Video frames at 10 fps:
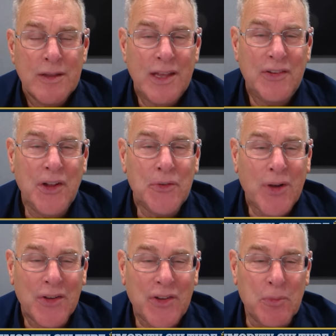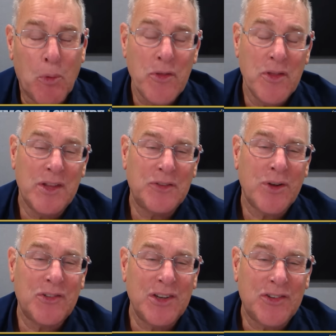They still trust us more than they
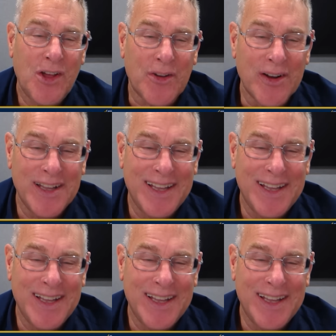trust each other.